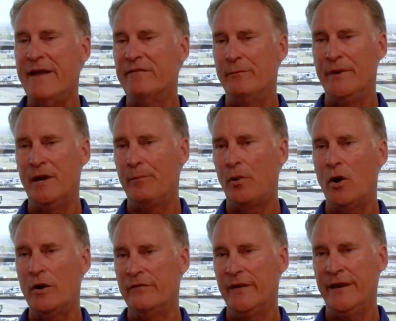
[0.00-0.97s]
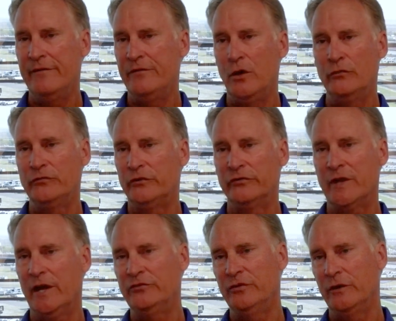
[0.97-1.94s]
I haven't been a part of any of those
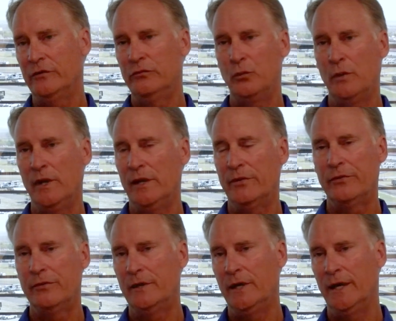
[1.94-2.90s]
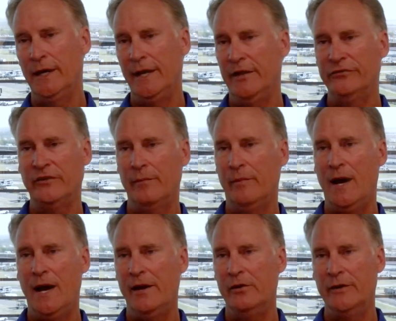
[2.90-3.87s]
discussions with uh,
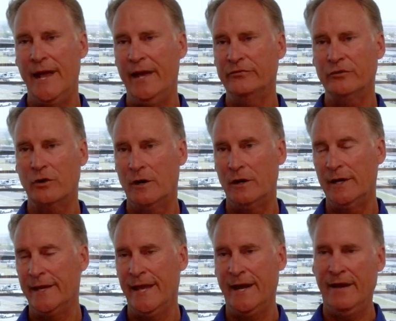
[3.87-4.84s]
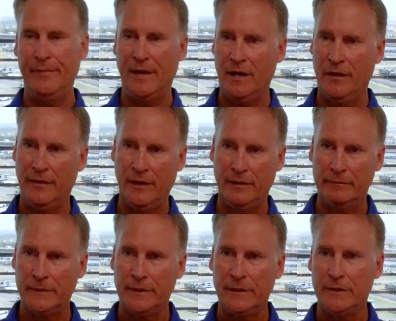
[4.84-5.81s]
SMI or NASCAR. Again, I've been on
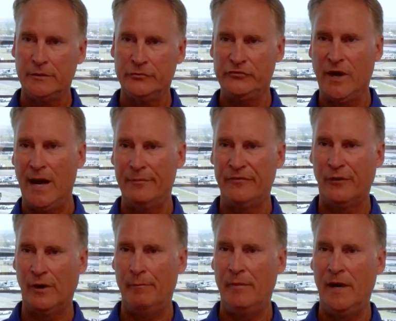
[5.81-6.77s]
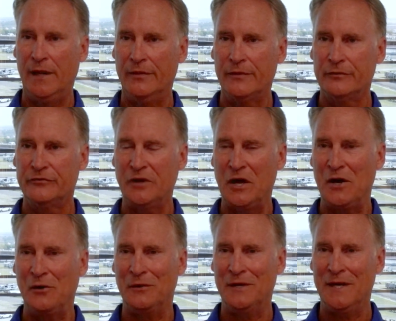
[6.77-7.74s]
the job for a month.
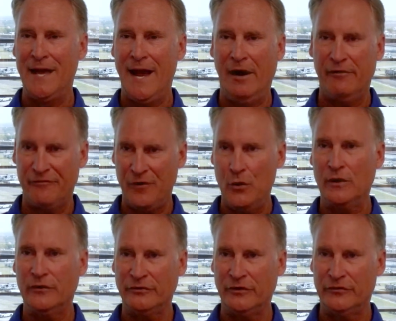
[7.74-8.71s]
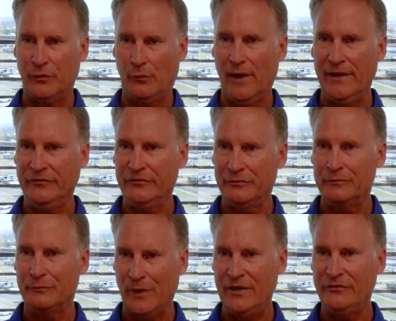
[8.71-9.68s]
So our focus is the
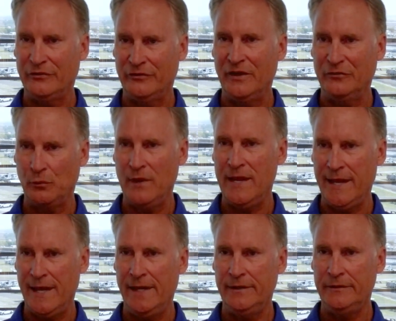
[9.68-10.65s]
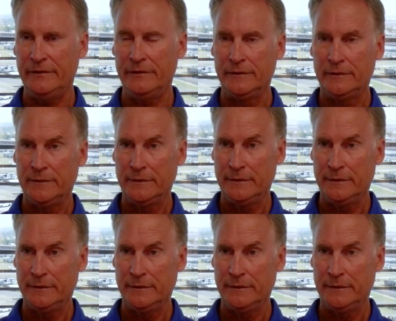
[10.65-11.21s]
race races this weekend